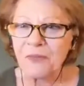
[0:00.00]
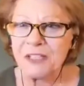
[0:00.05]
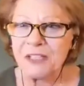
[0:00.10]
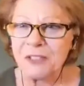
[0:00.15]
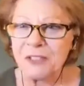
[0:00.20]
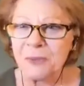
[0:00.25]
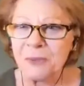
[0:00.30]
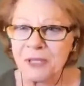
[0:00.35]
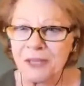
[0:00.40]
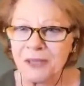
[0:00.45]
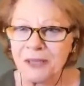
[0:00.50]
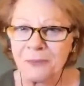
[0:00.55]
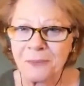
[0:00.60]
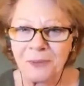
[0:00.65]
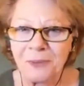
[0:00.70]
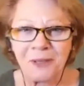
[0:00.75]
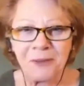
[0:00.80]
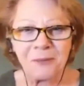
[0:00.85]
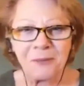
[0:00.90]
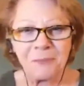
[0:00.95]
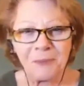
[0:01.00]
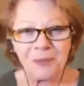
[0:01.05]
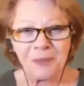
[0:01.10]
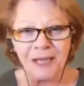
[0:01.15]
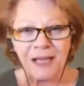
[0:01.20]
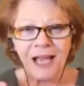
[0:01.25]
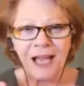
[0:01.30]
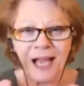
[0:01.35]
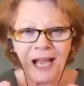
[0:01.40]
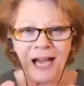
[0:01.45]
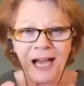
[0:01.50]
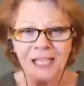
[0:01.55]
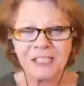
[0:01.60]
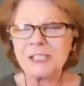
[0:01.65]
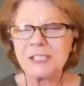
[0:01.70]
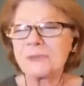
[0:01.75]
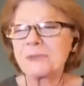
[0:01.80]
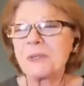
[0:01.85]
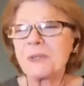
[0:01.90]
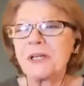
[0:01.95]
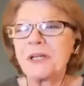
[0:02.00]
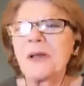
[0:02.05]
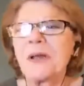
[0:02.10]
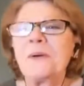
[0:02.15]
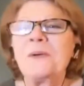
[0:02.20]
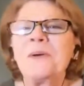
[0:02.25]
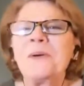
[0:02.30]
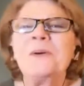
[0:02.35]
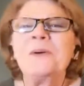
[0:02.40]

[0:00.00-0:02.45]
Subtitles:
do in the world, but I just want to know